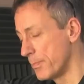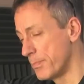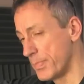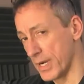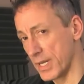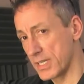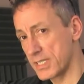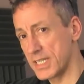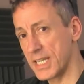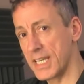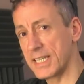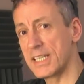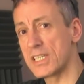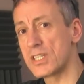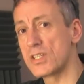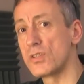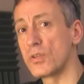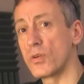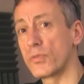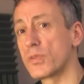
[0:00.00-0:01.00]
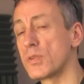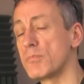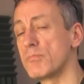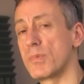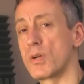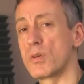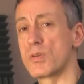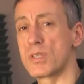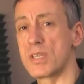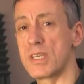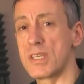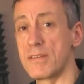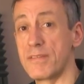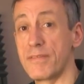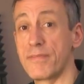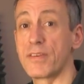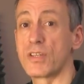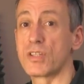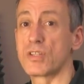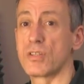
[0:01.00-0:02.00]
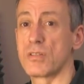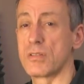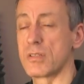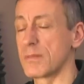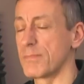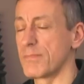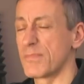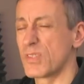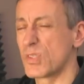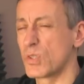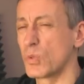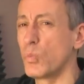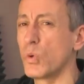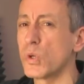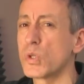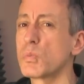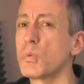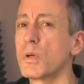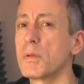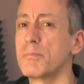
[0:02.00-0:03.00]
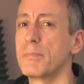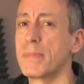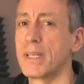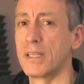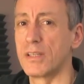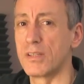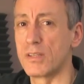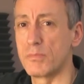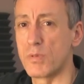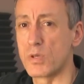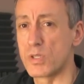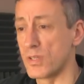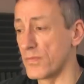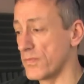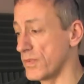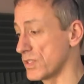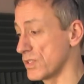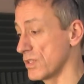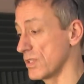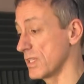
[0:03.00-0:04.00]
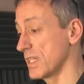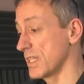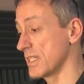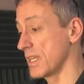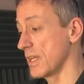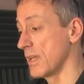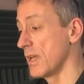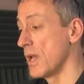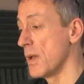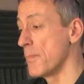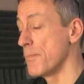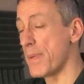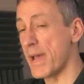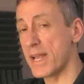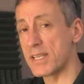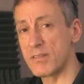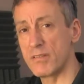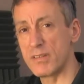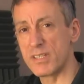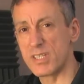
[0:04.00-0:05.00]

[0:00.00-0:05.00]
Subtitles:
But it is not the most efficient. So what do I mean most efficient? Is it better?